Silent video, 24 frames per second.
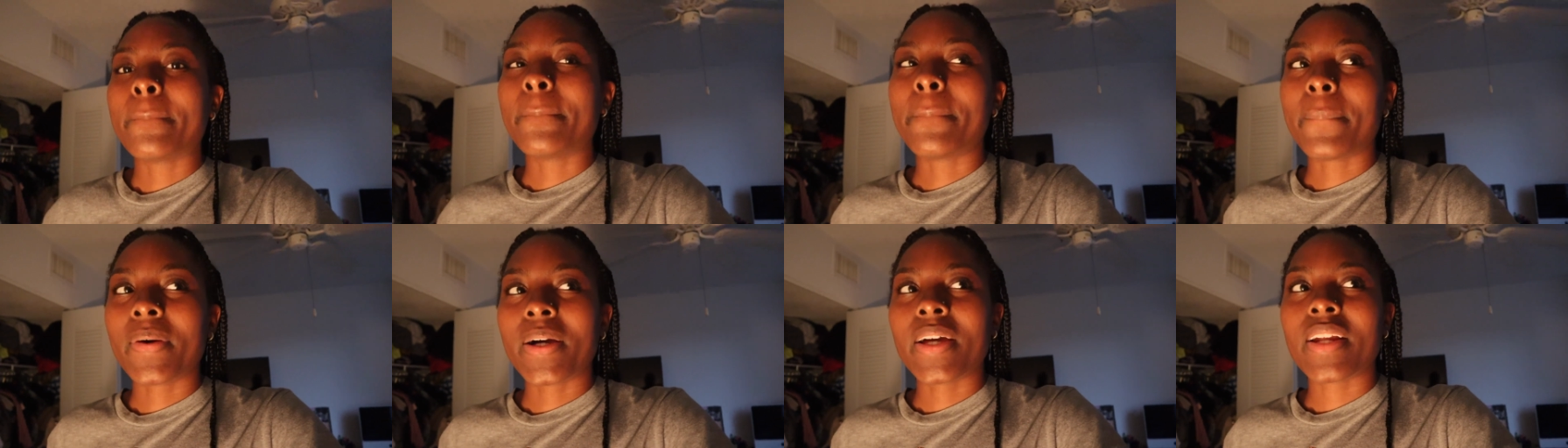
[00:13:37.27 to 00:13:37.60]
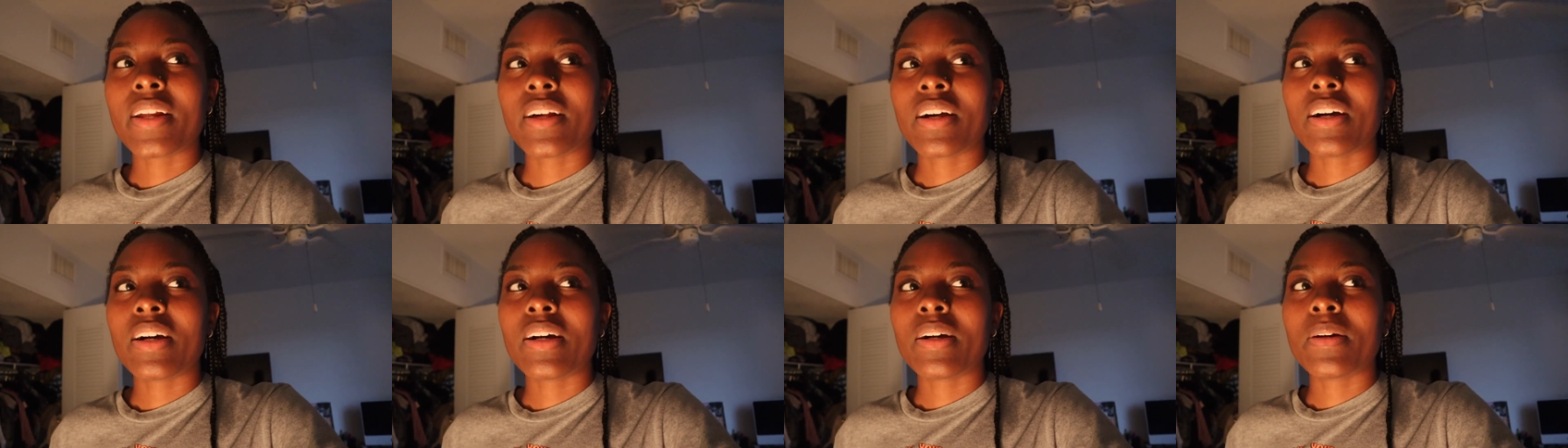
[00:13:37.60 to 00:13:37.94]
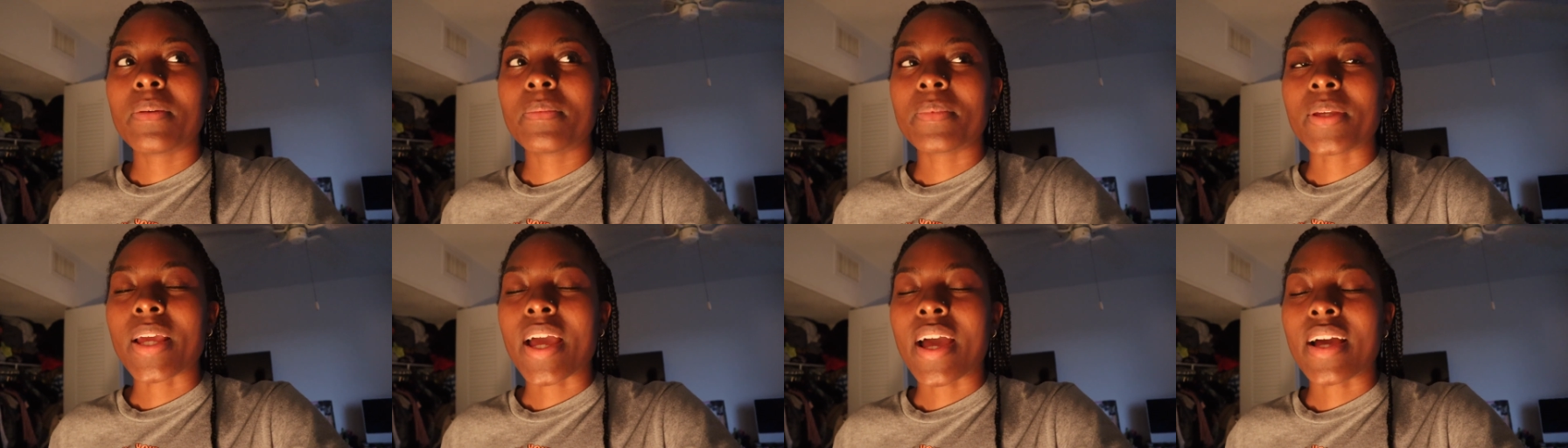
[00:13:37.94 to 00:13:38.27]
But
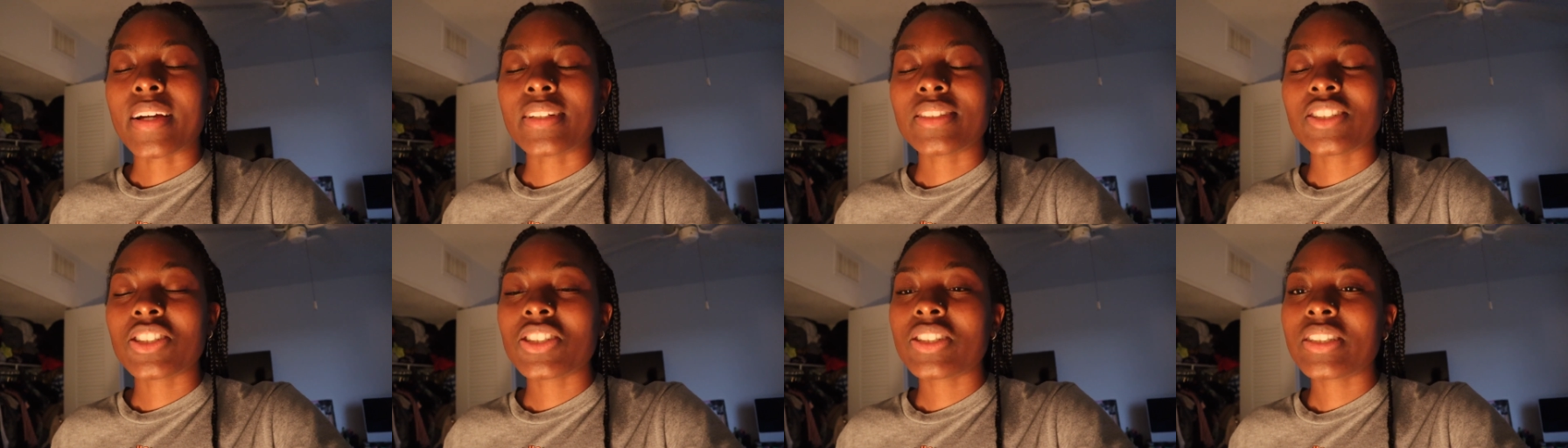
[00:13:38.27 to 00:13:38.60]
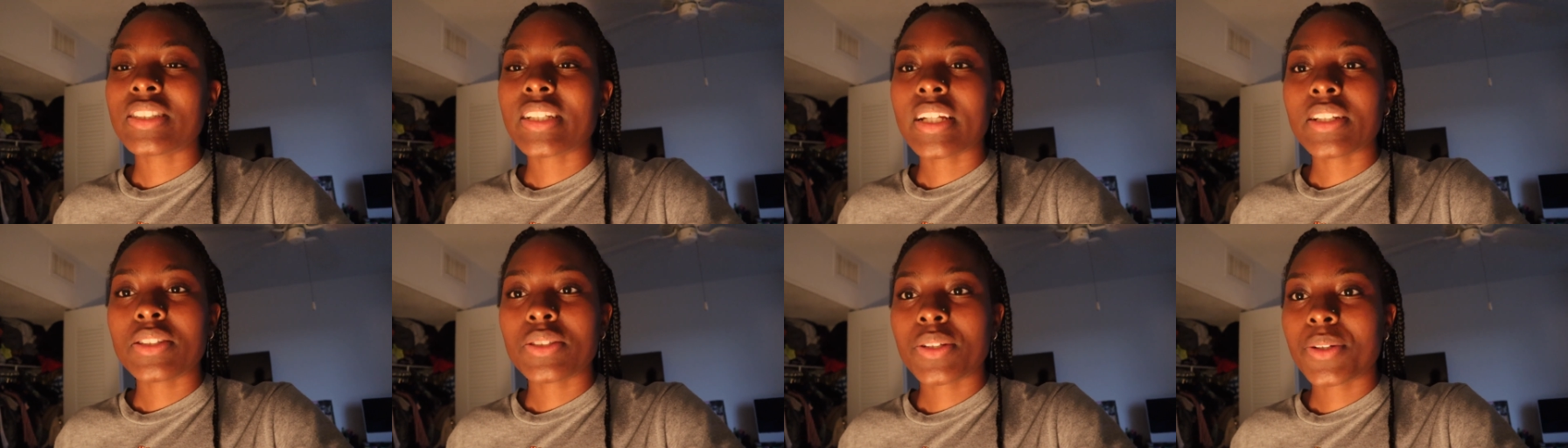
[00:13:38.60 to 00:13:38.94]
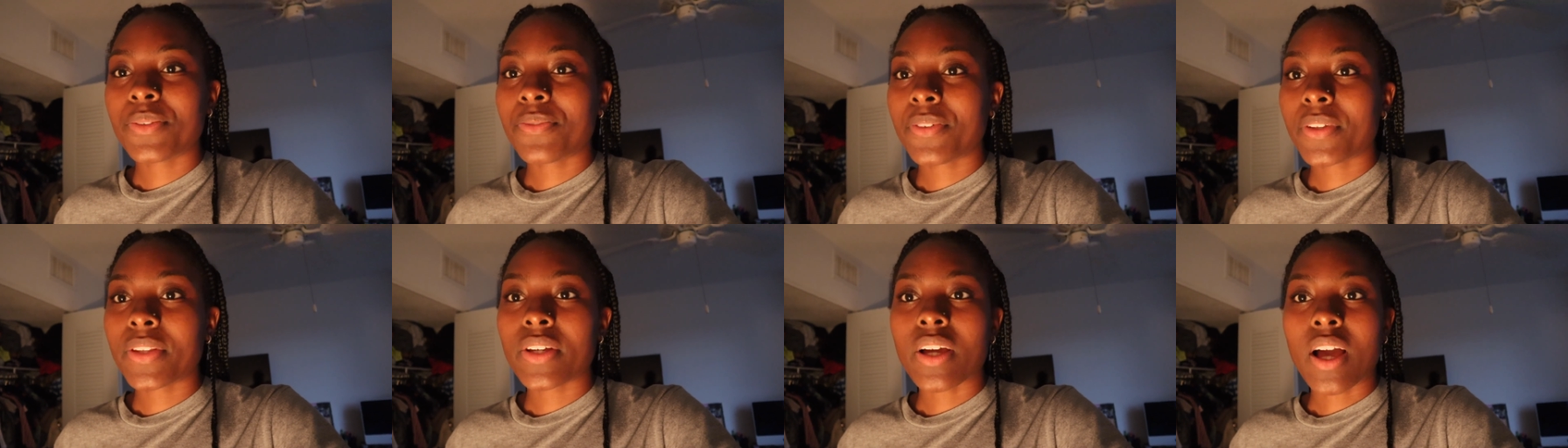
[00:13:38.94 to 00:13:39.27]
yeah, just stay
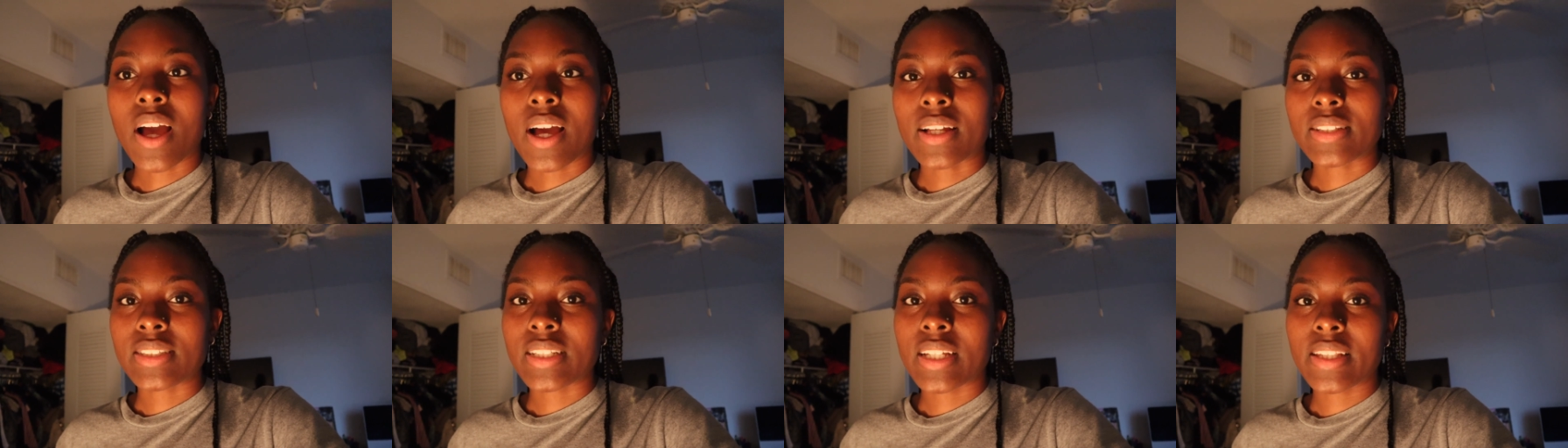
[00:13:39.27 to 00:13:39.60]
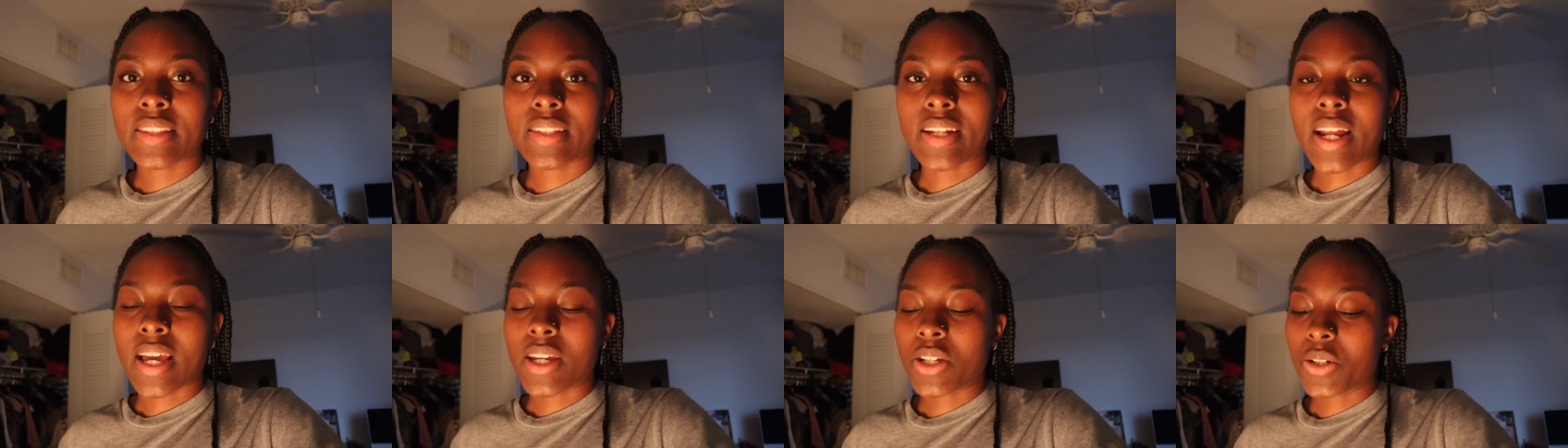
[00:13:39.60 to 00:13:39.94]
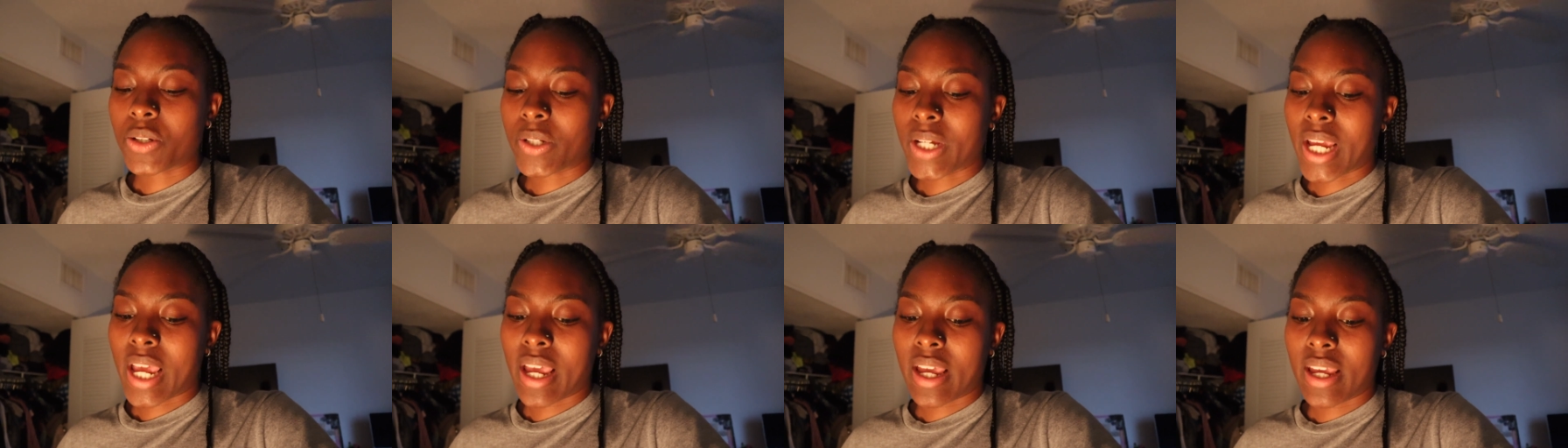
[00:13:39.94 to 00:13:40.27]
tuned for the content that I
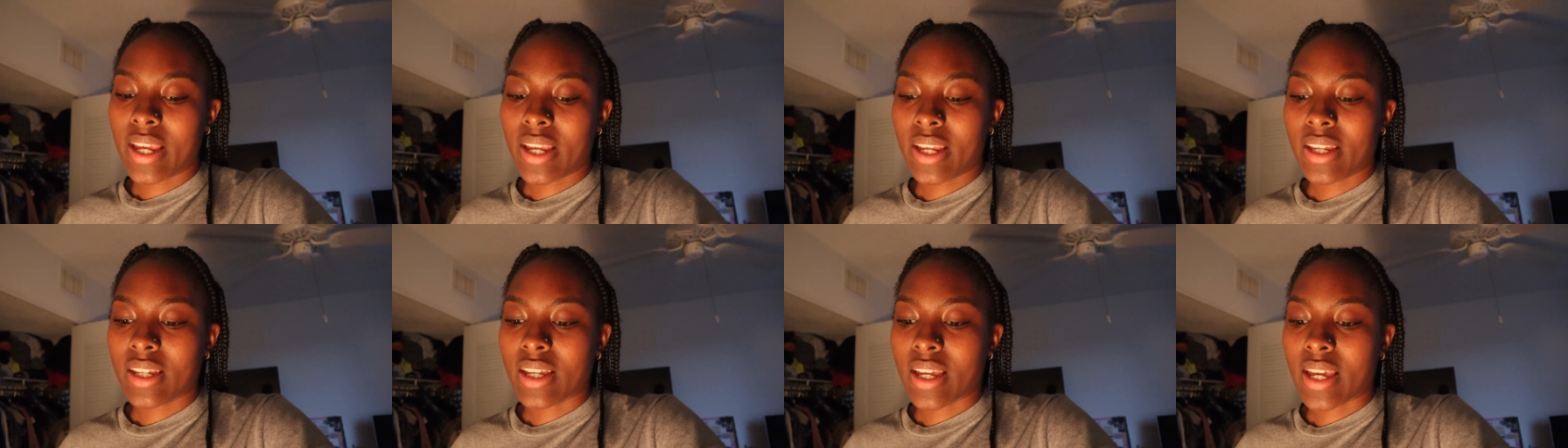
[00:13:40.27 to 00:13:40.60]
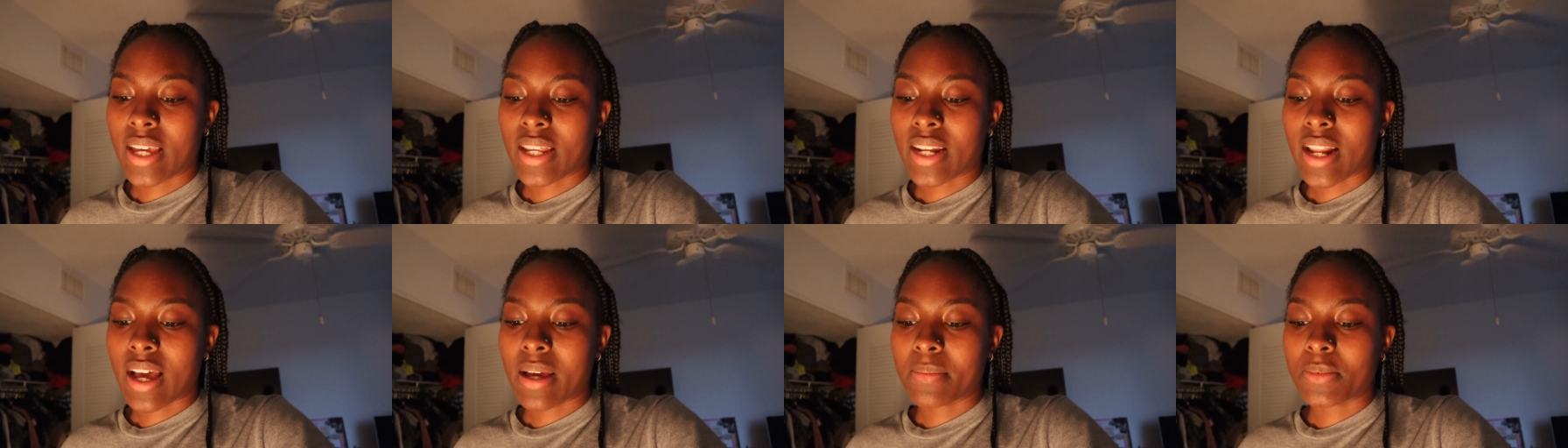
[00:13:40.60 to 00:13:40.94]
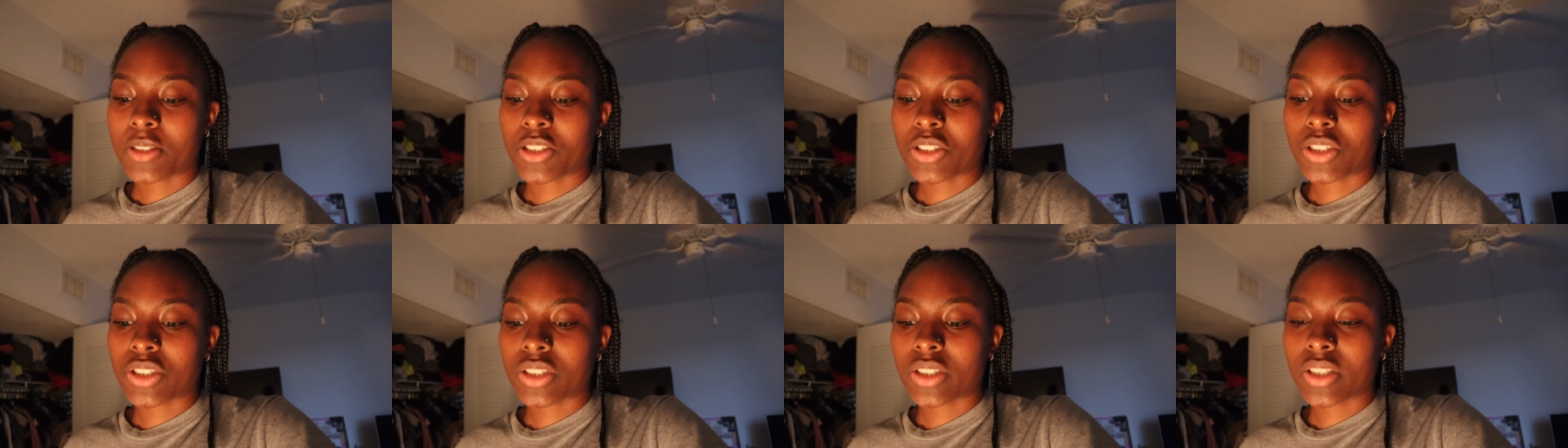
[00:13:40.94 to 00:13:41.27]
create, and I'm
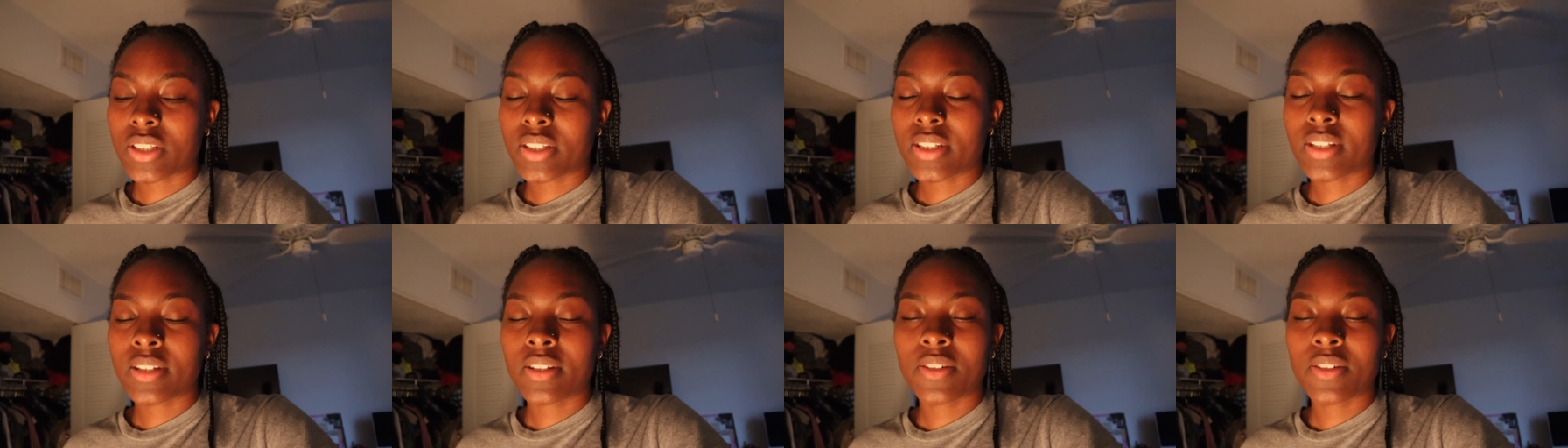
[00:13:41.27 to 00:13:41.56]
just